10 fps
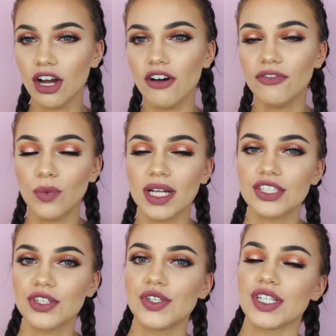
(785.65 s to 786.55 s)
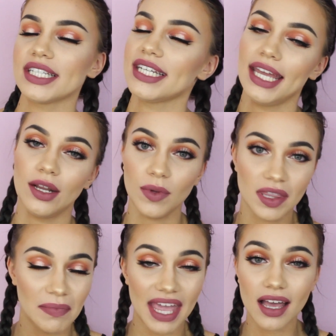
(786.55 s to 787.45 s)
off once you just hit it
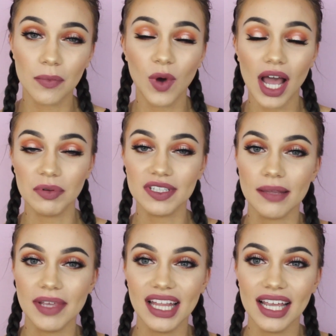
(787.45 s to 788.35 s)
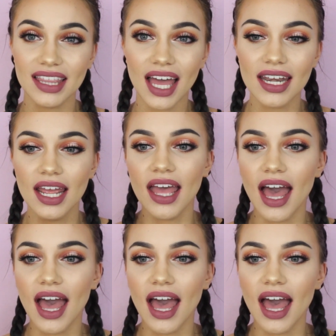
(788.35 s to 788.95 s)
with a makeup wipe or something like that.